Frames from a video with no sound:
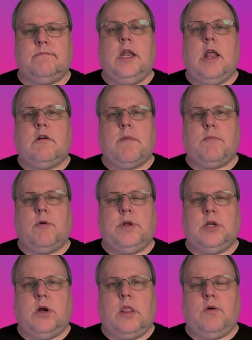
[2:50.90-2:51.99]
Now remember, when
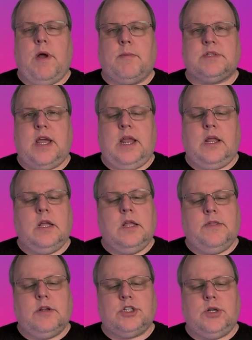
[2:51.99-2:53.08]
you go to the website,
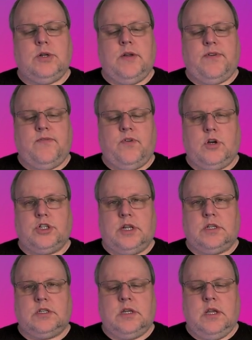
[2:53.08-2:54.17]
there's two different
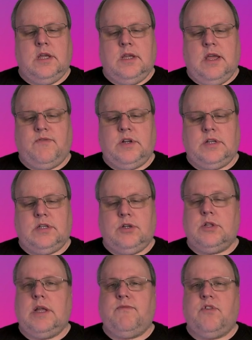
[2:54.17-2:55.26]
versions. If you do
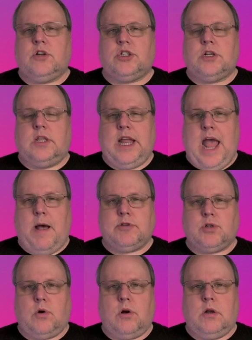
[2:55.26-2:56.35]
that version on the App
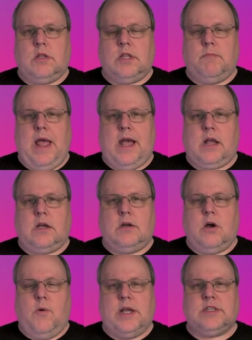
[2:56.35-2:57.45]
Store, the Mac
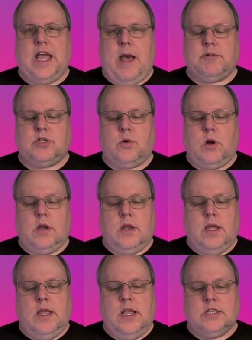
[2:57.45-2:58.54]
O S App Store,
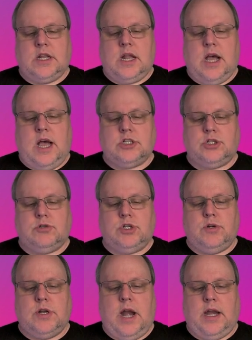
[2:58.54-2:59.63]
it's going to cost you
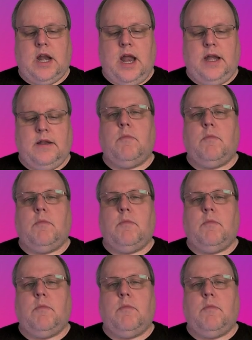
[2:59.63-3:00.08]
two ninety-nine.